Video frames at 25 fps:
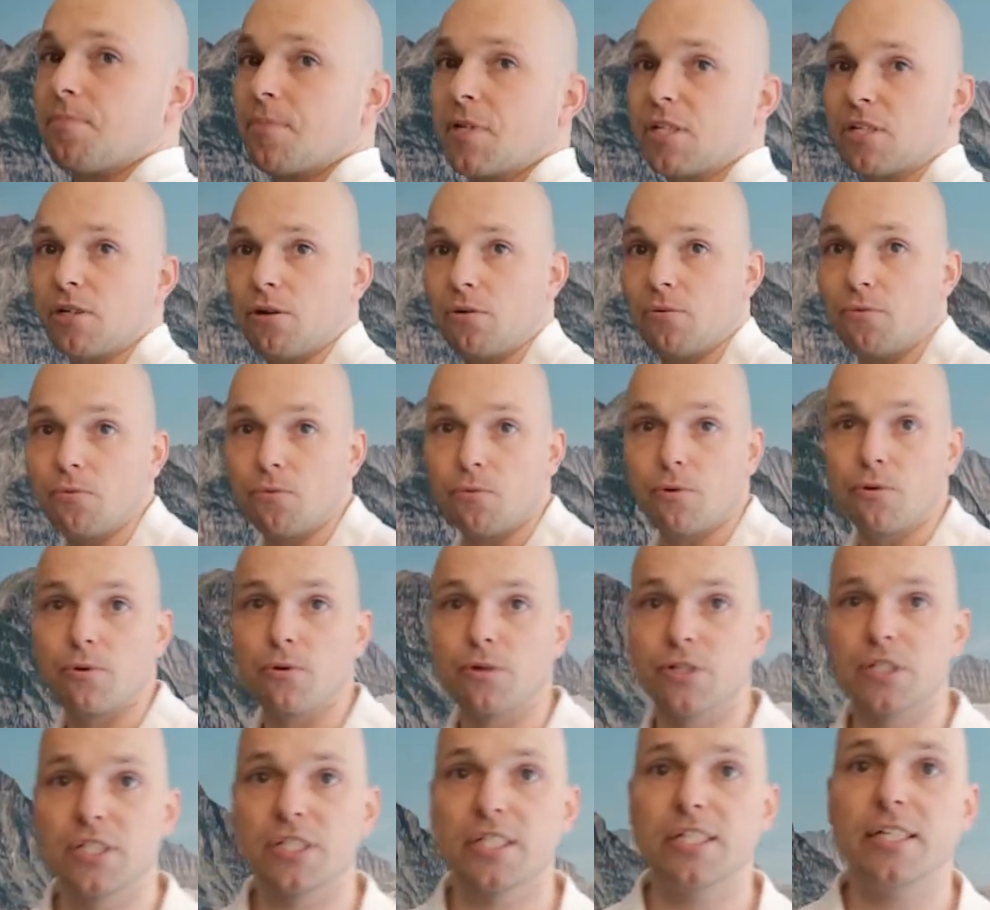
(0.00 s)
So we
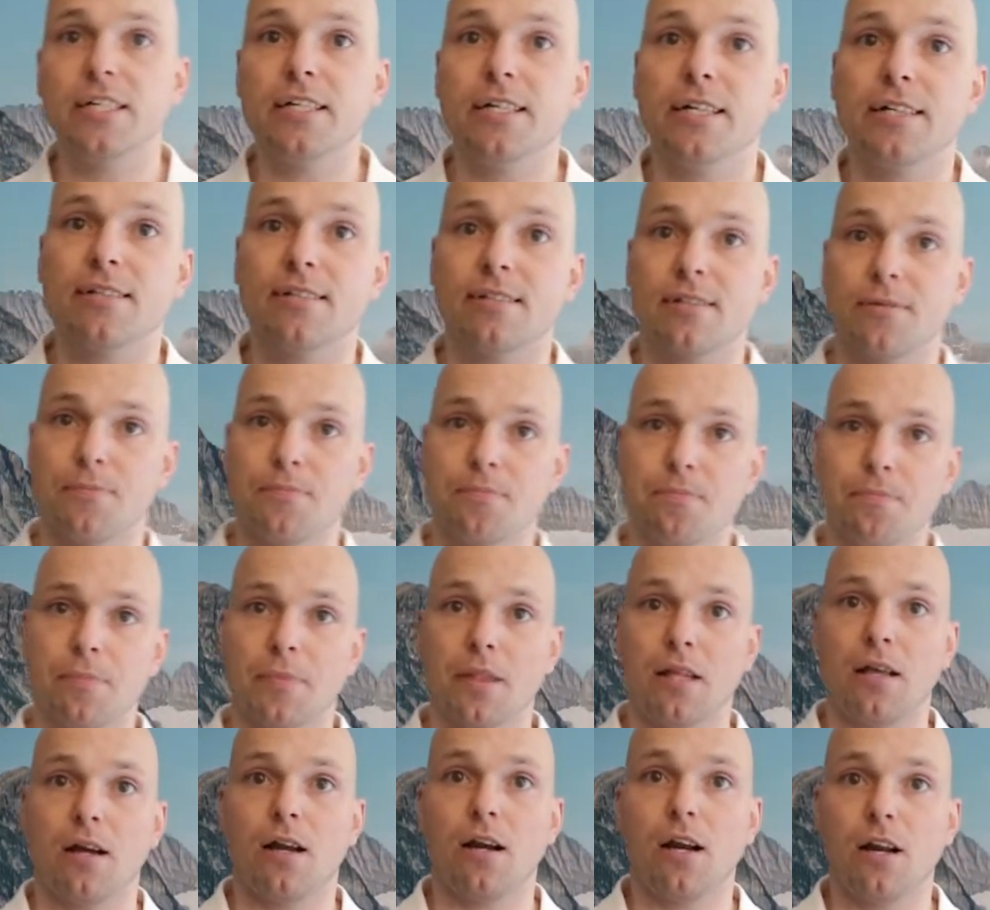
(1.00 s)
will see that
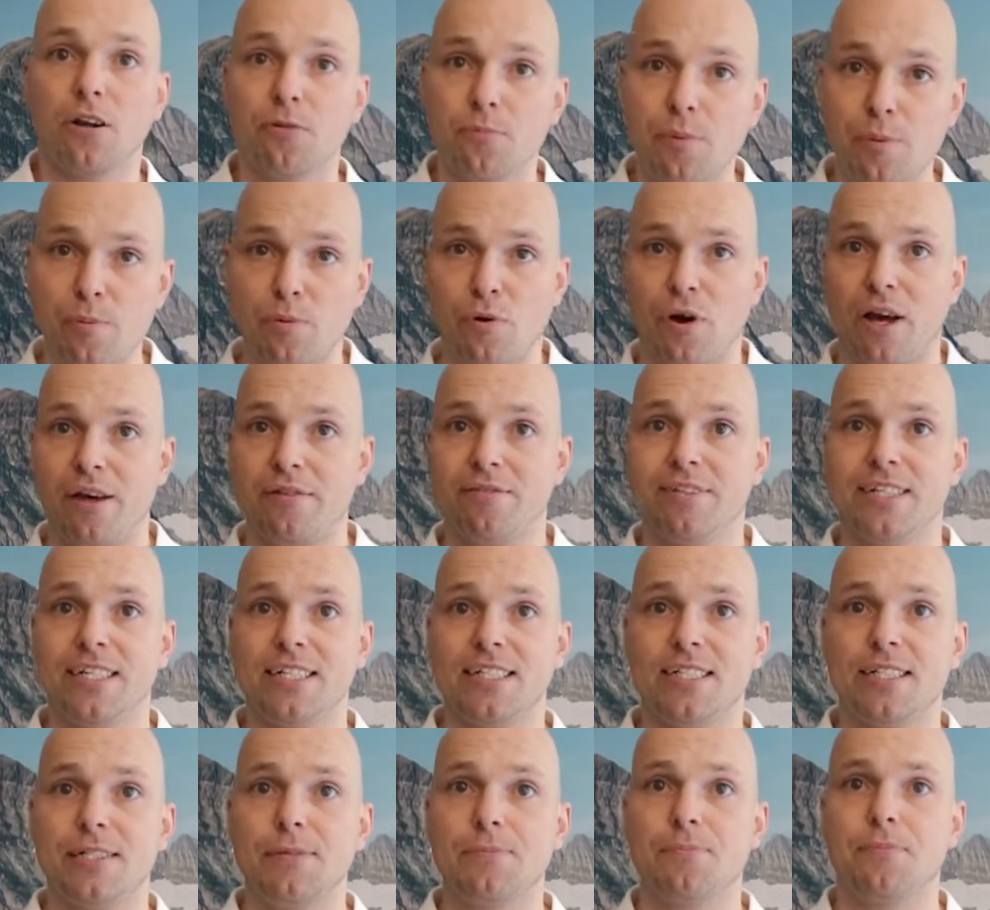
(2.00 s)
a lot of people have
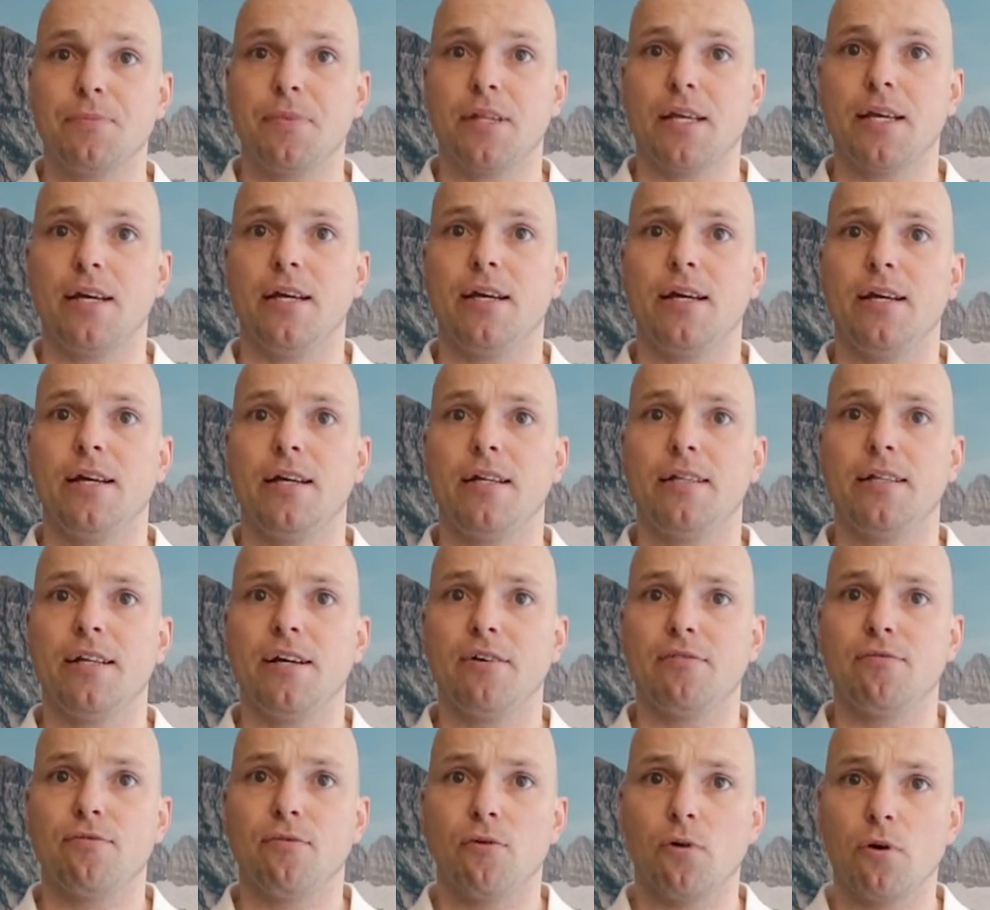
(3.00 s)
this, and
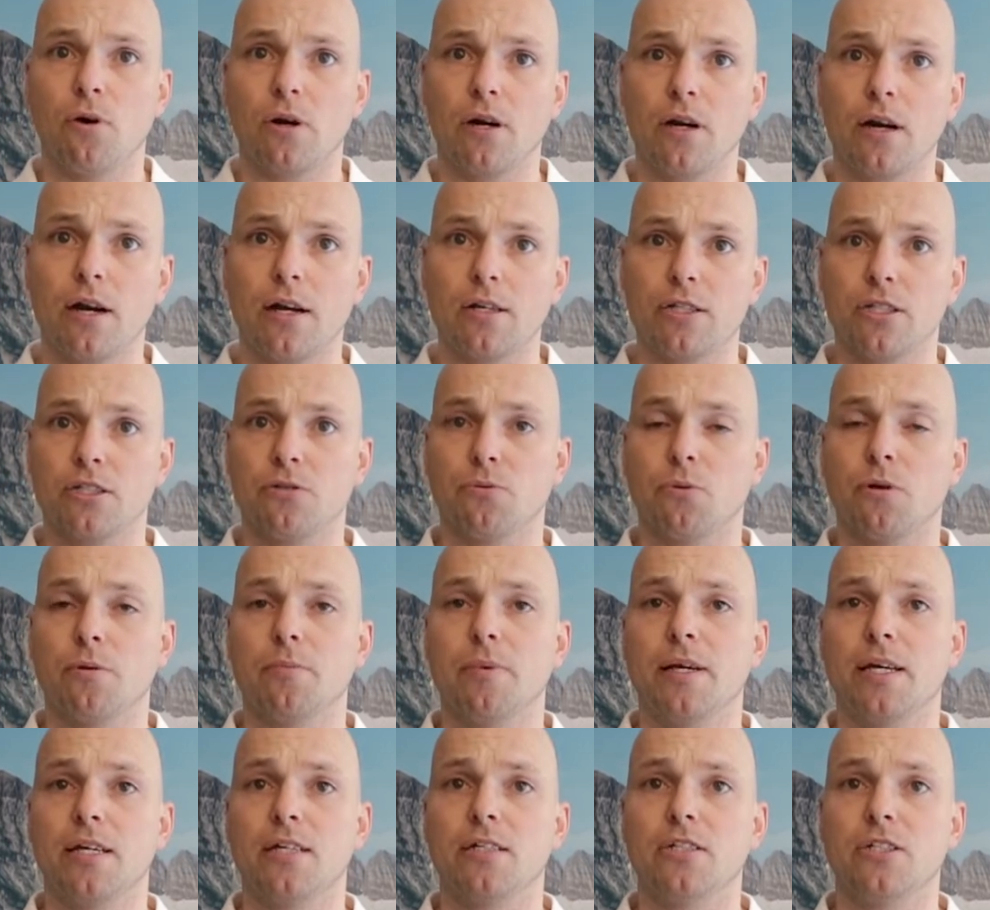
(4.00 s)
therefore I just want
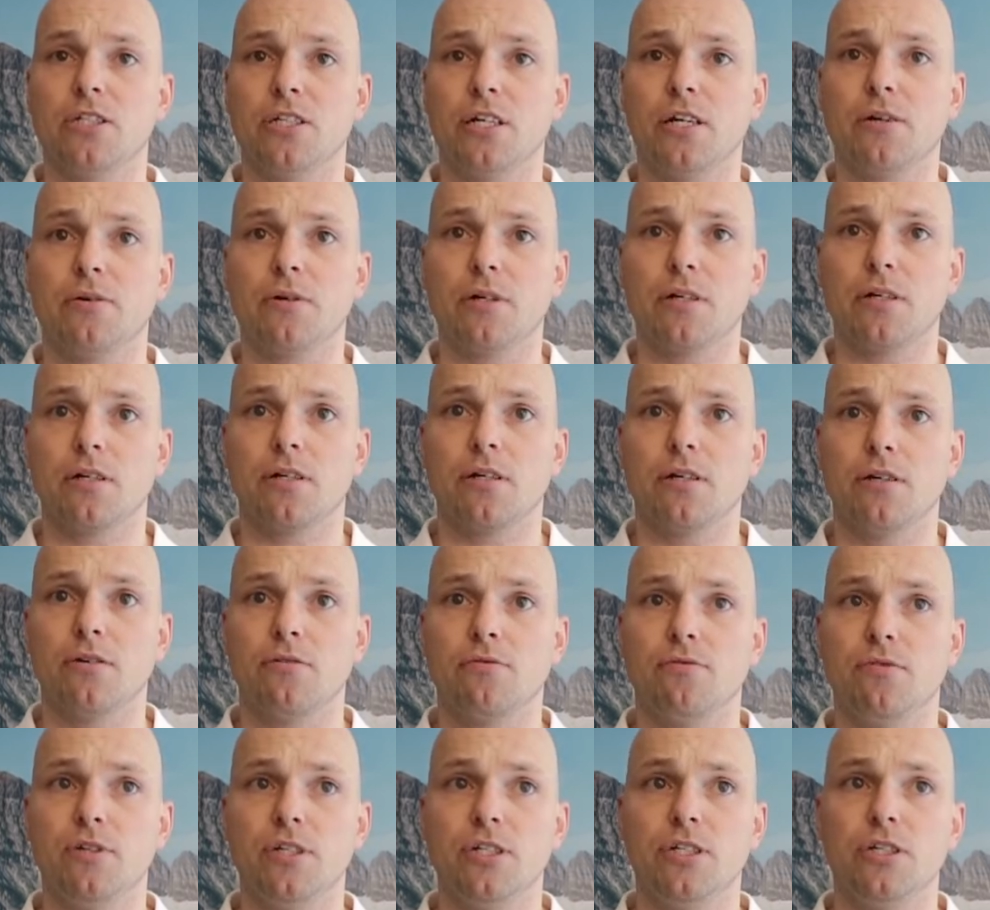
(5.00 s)
to make a generic
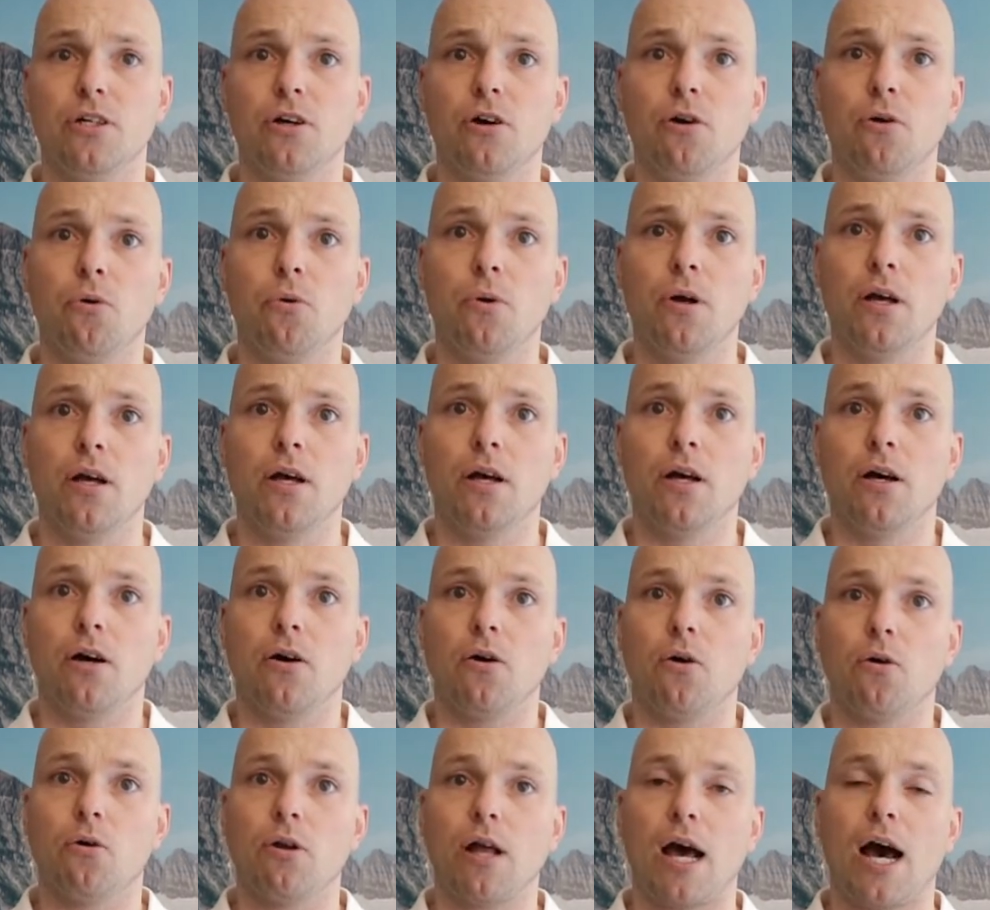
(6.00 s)
video
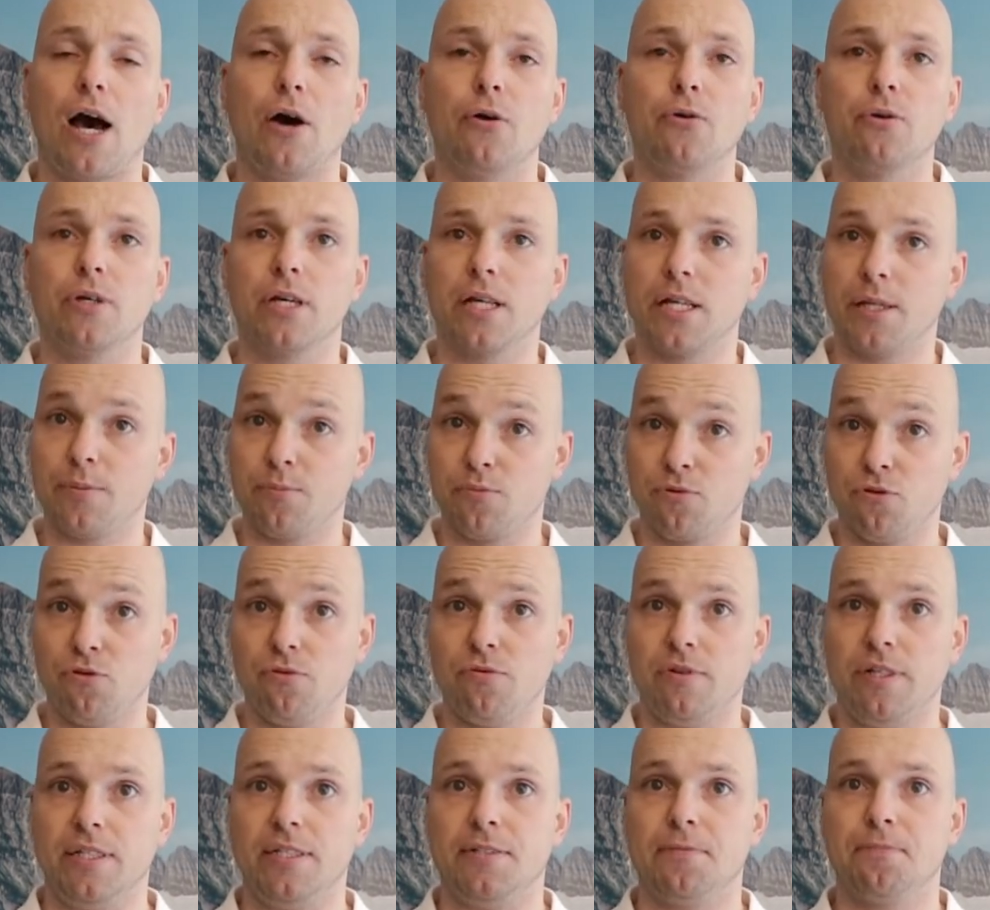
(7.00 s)
on how you can
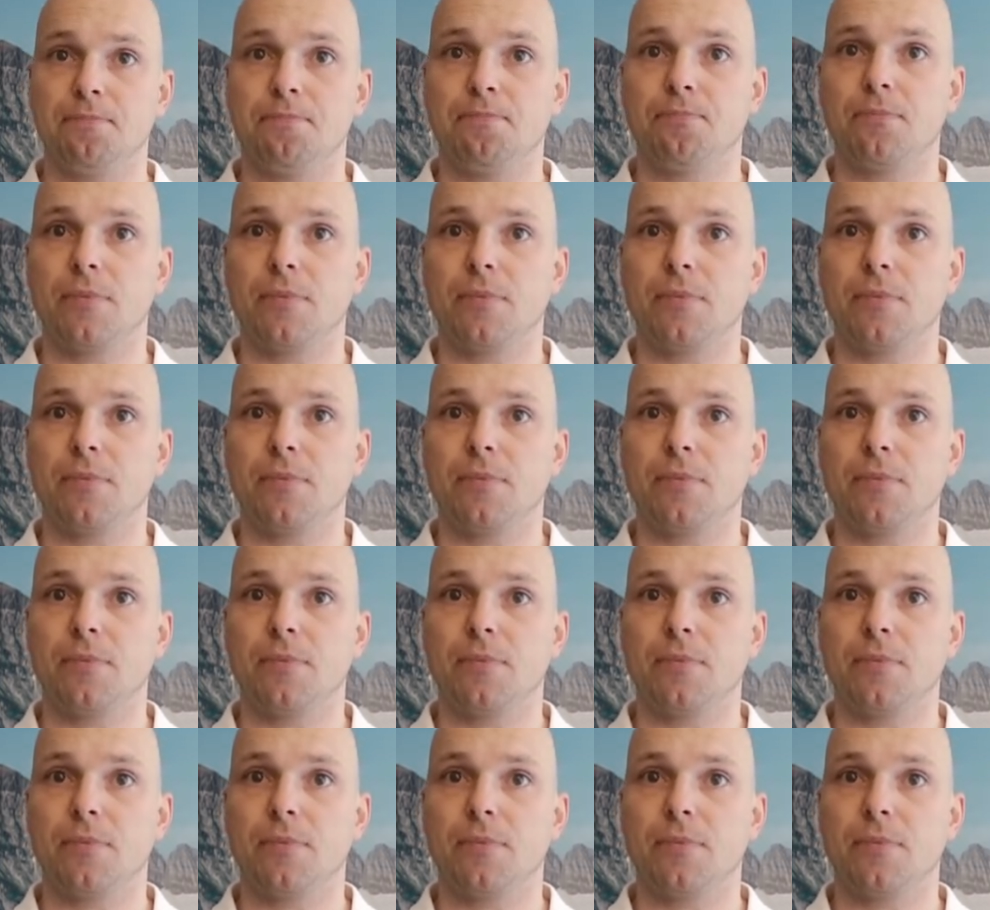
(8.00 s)
improve it.